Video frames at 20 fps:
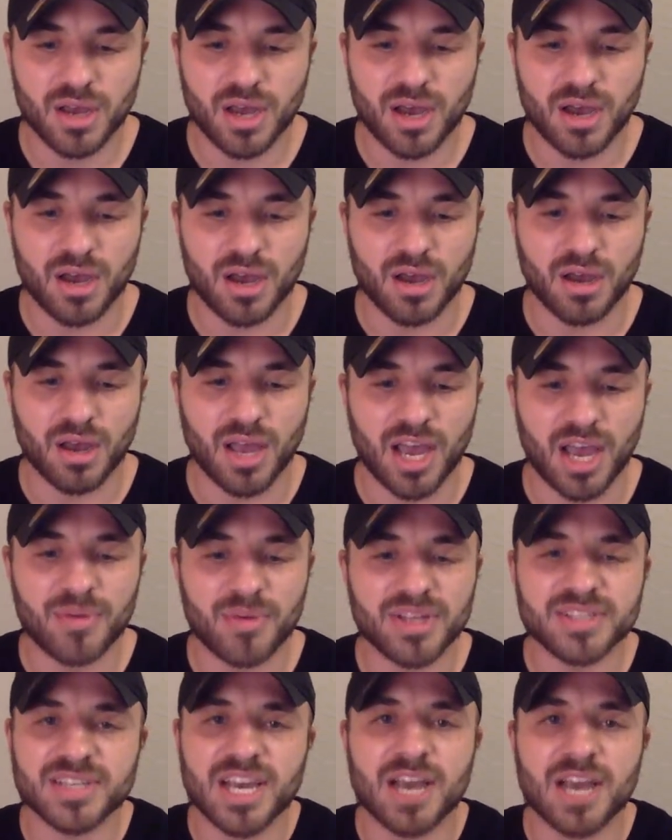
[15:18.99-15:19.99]
How
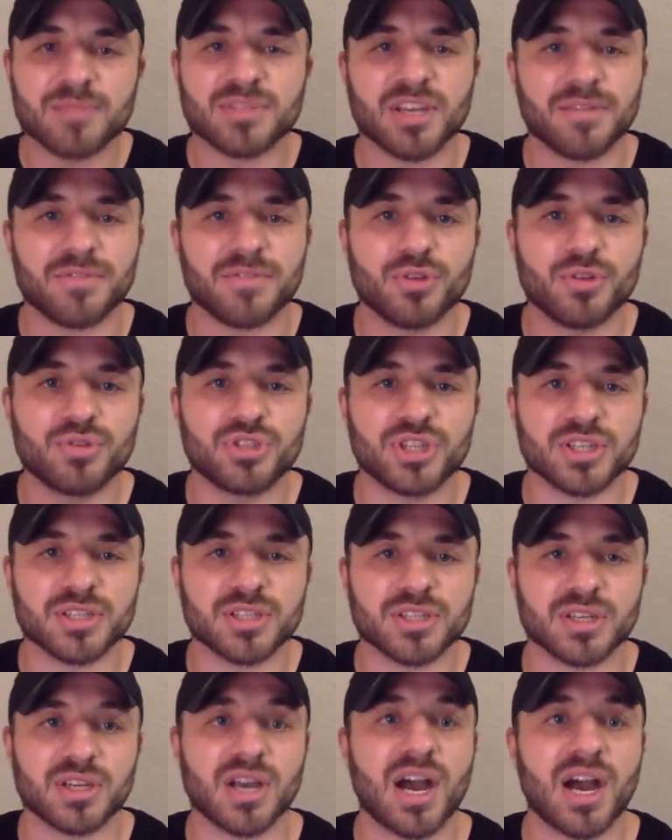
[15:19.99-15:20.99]
many times have you
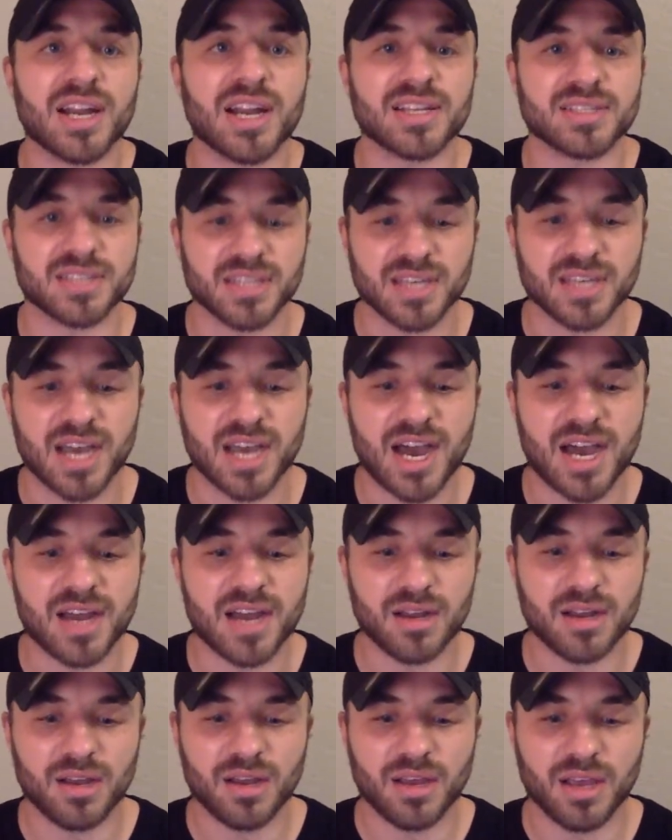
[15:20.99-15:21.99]
just gone into
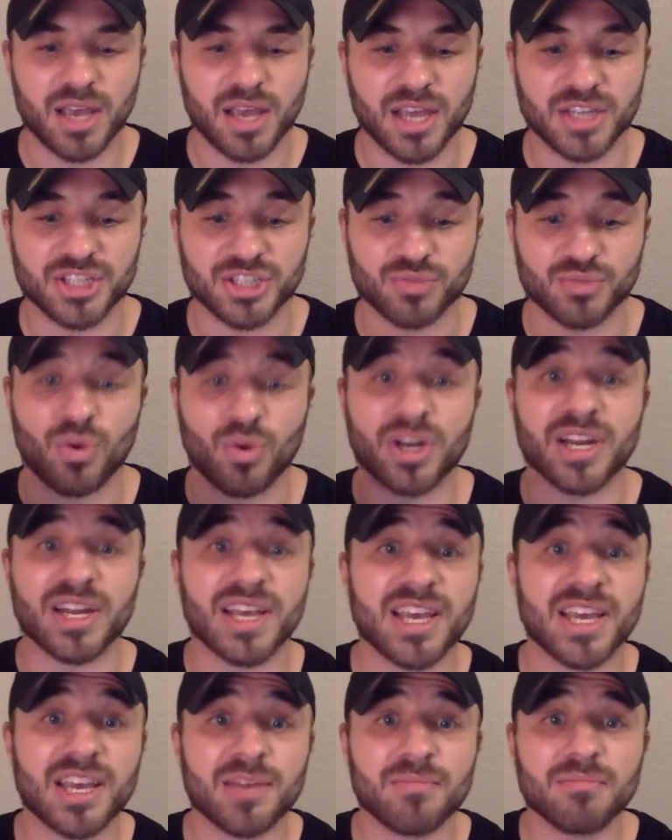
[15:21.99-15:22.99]
God and just wanted
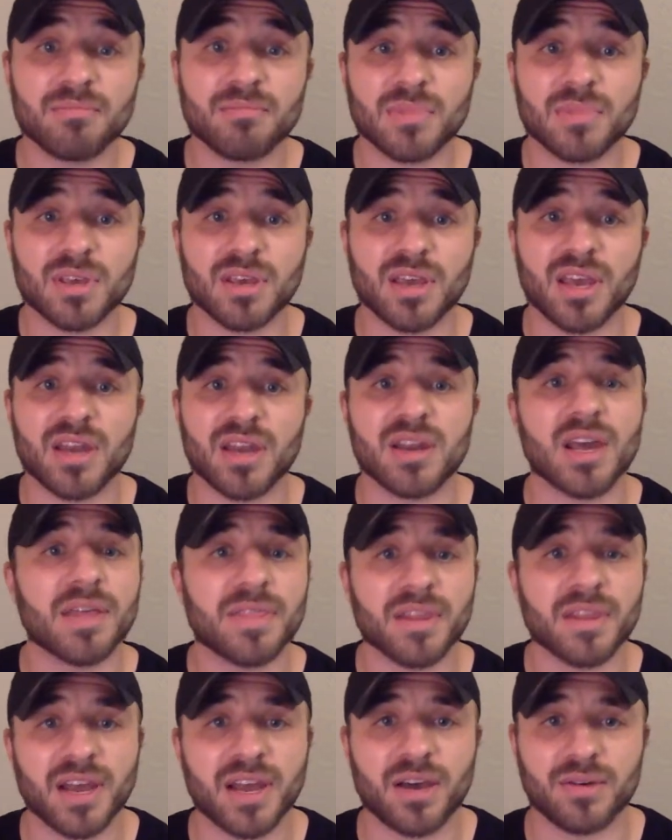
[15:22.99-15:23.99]
Him and
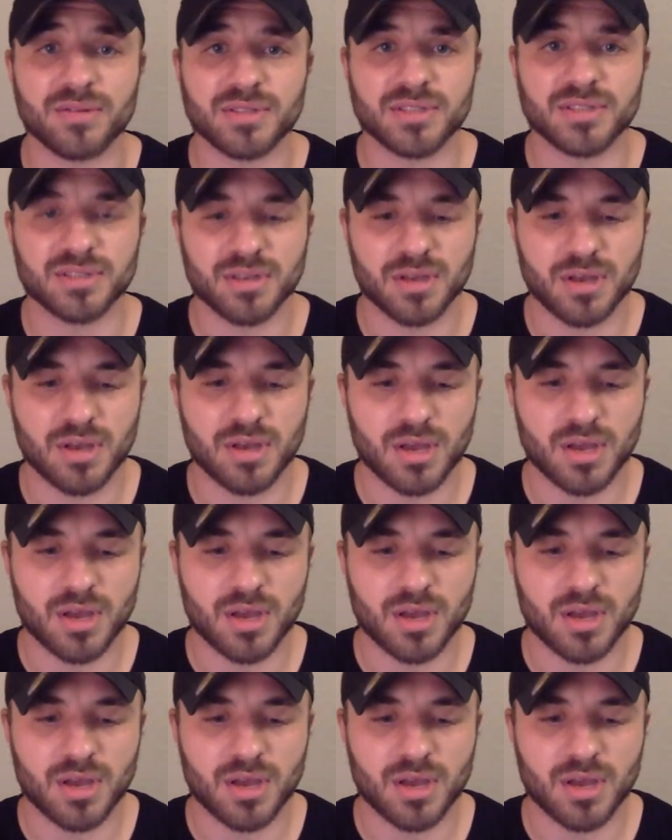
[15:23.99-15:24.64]
nothing else?